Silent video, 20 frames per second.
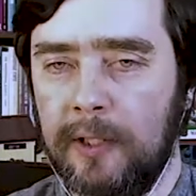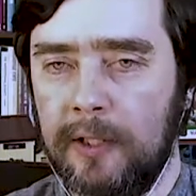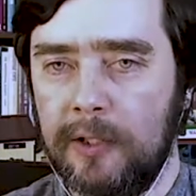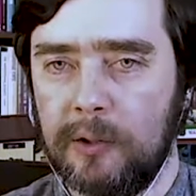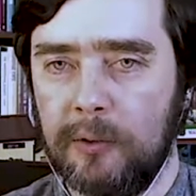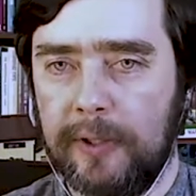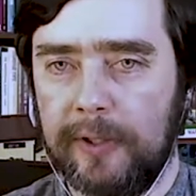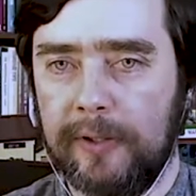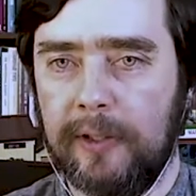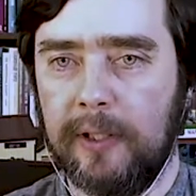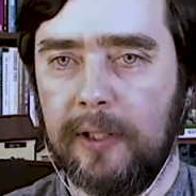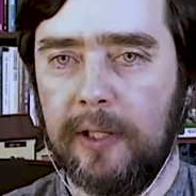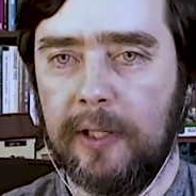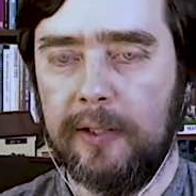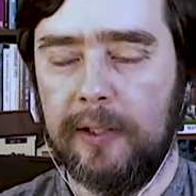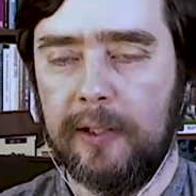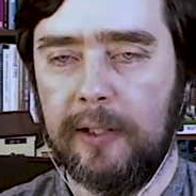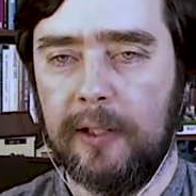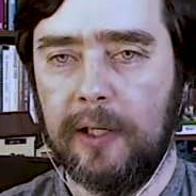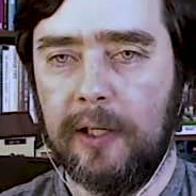So I think I
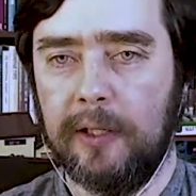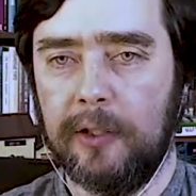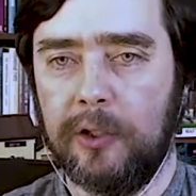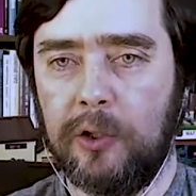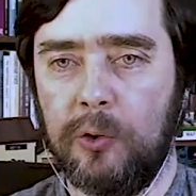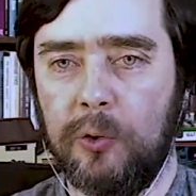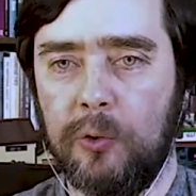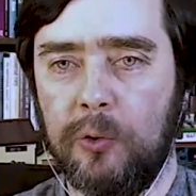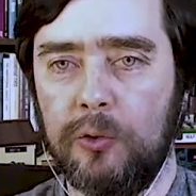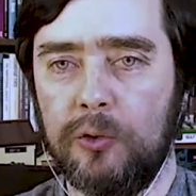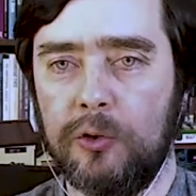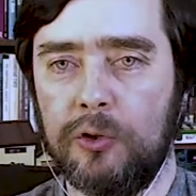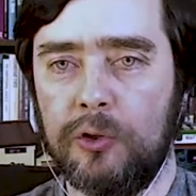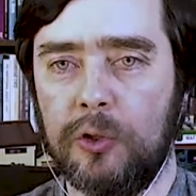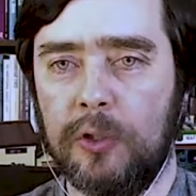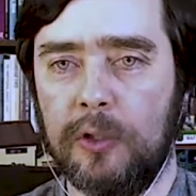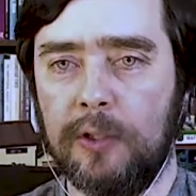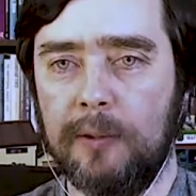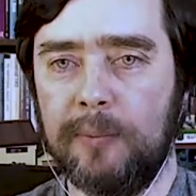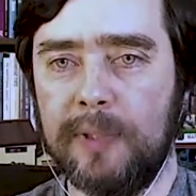think a huge
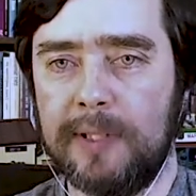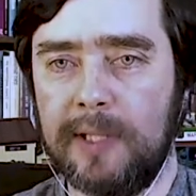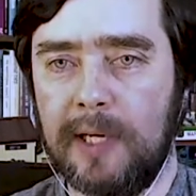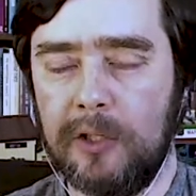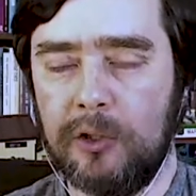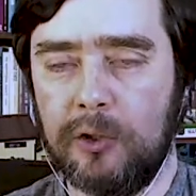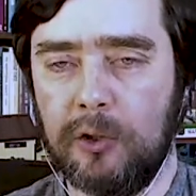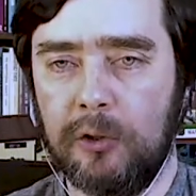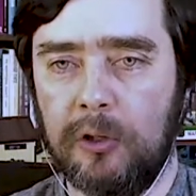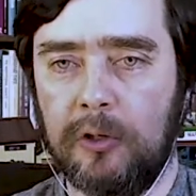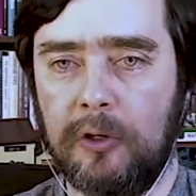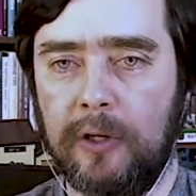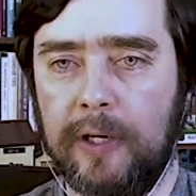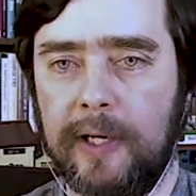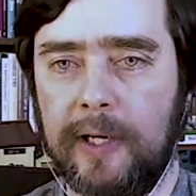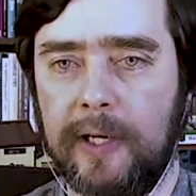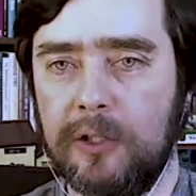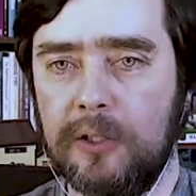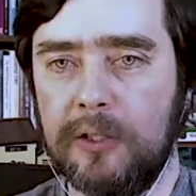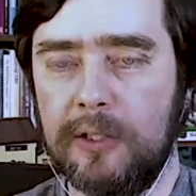uh, limitation on our
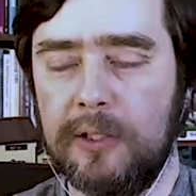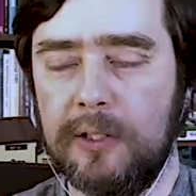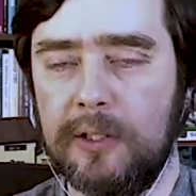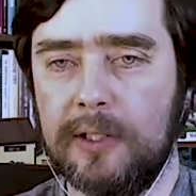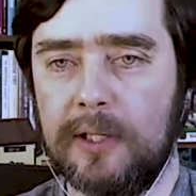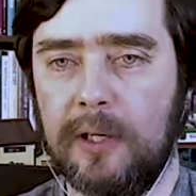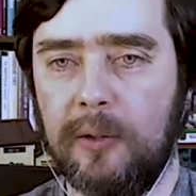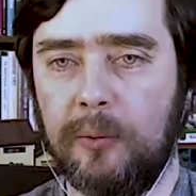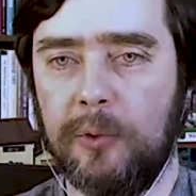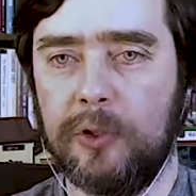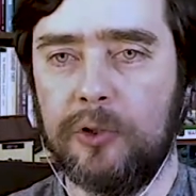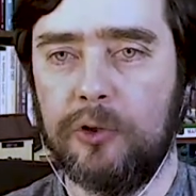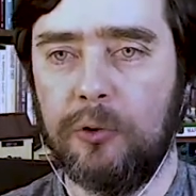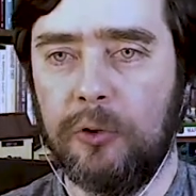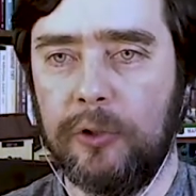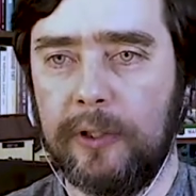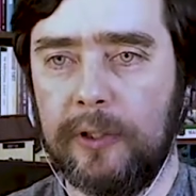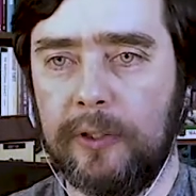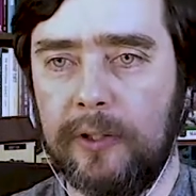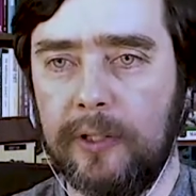agency is that we
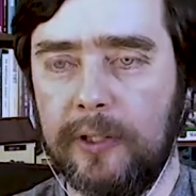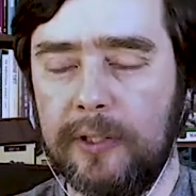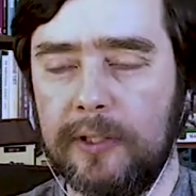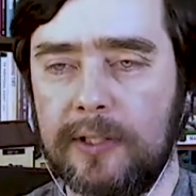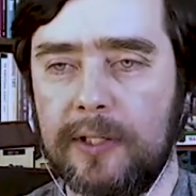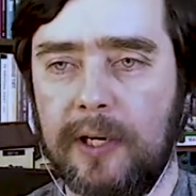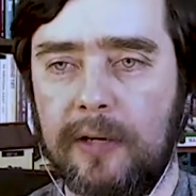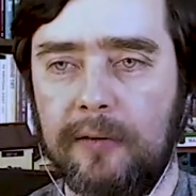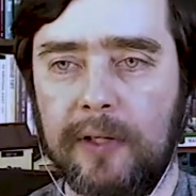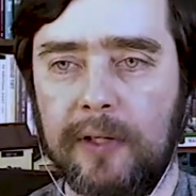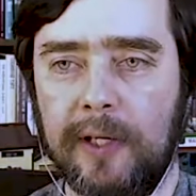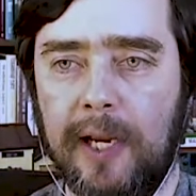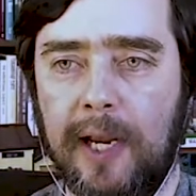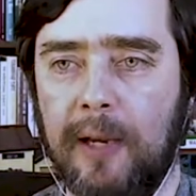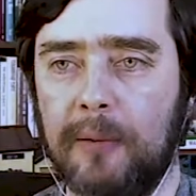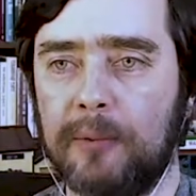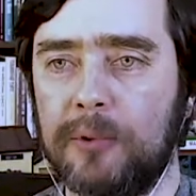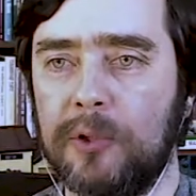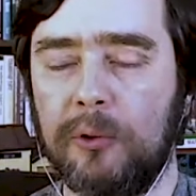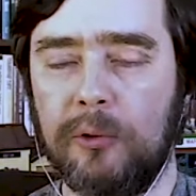join things having
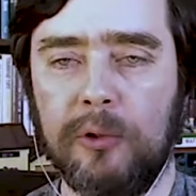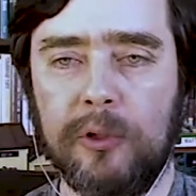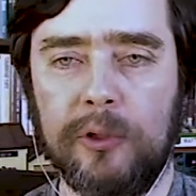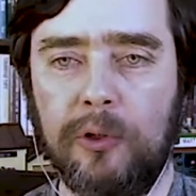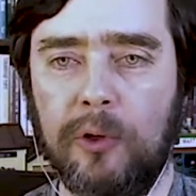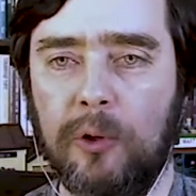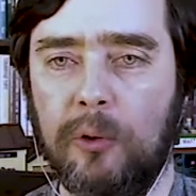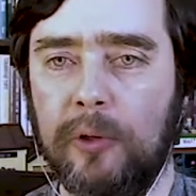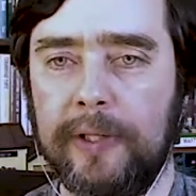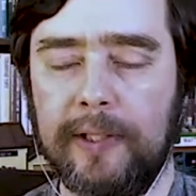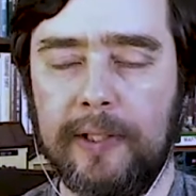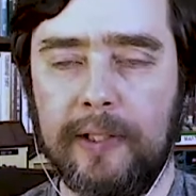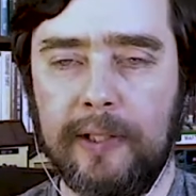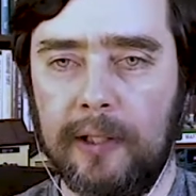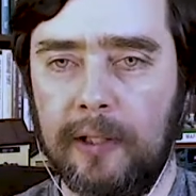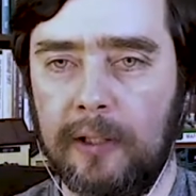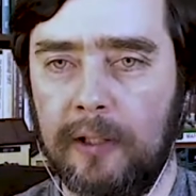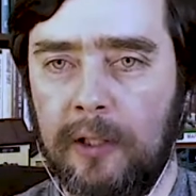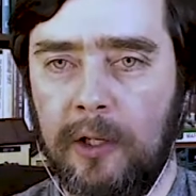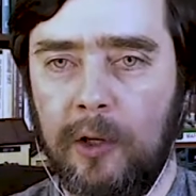absolutely no
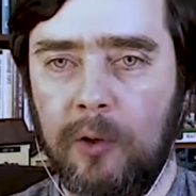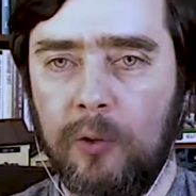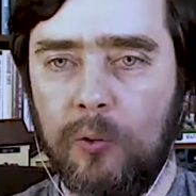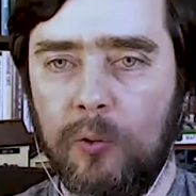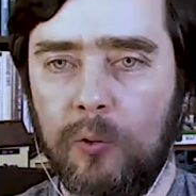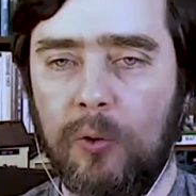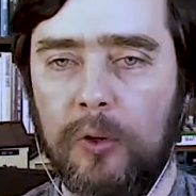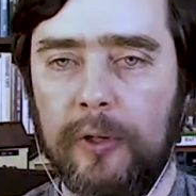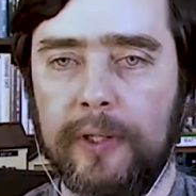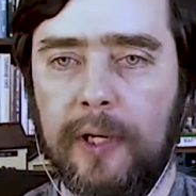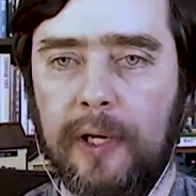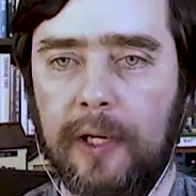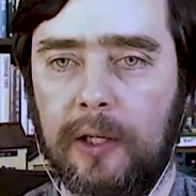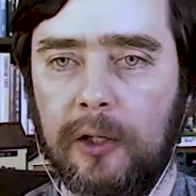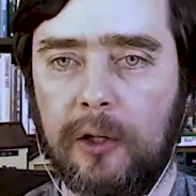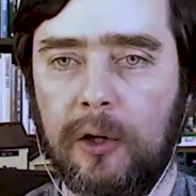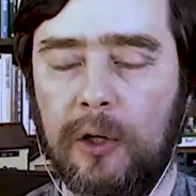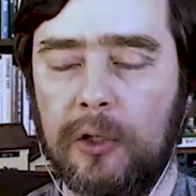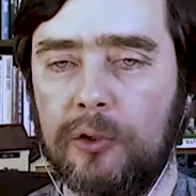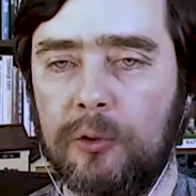idea what our
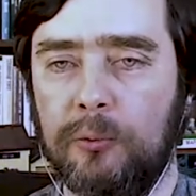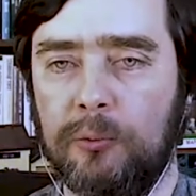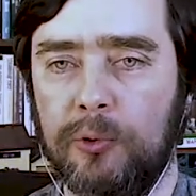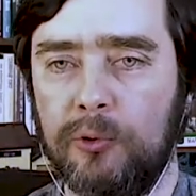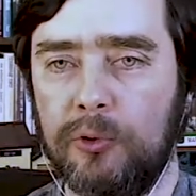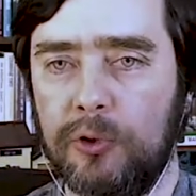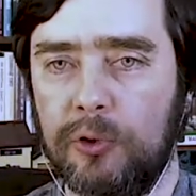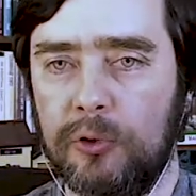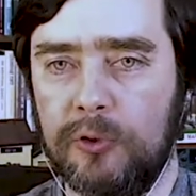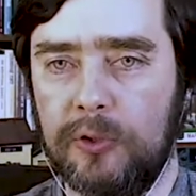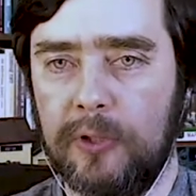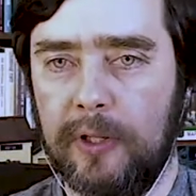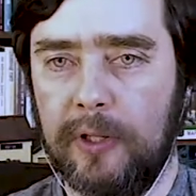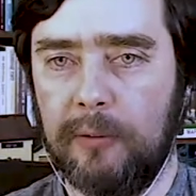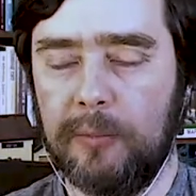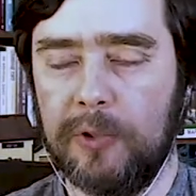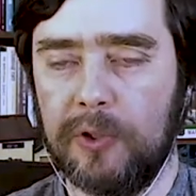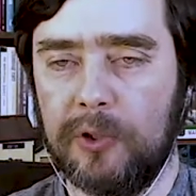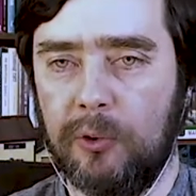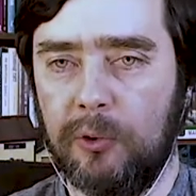contribution to
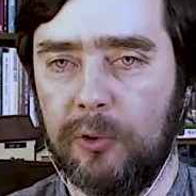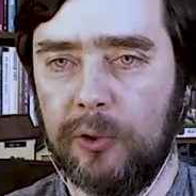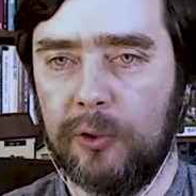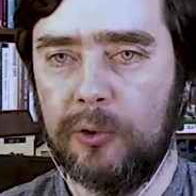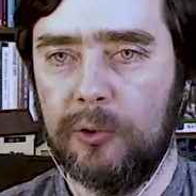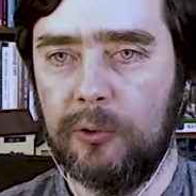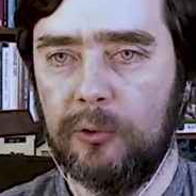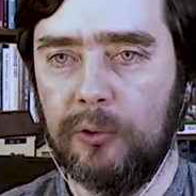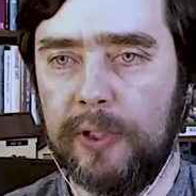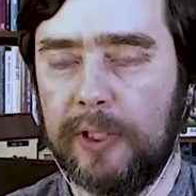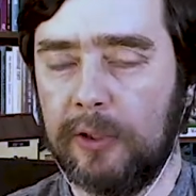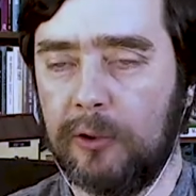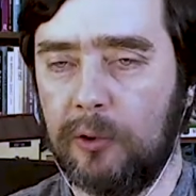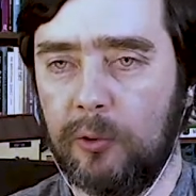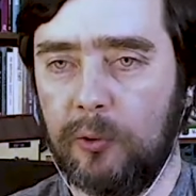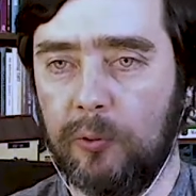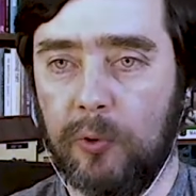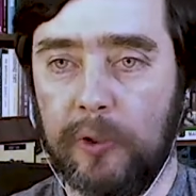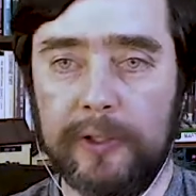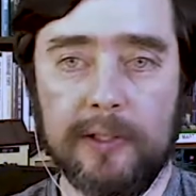them is going to lead
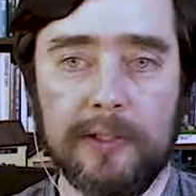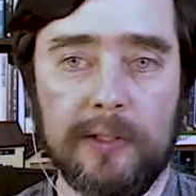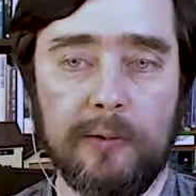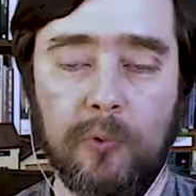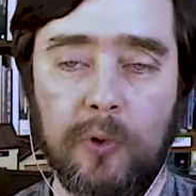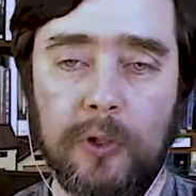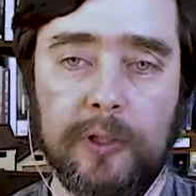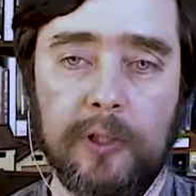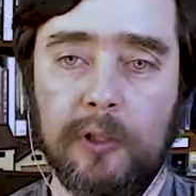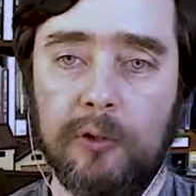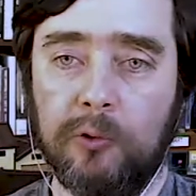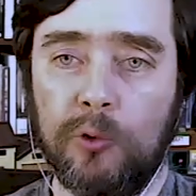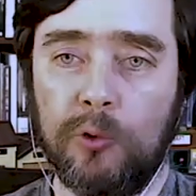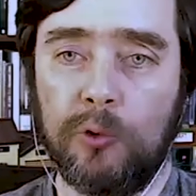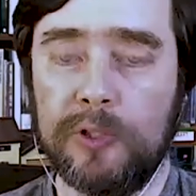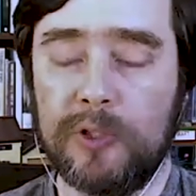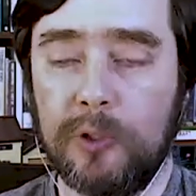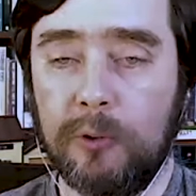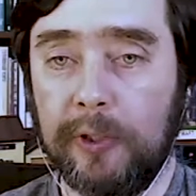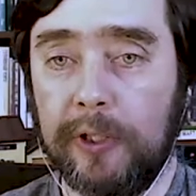to, what this what the group
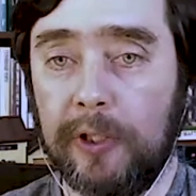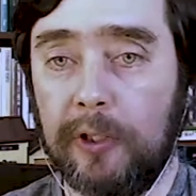is doing.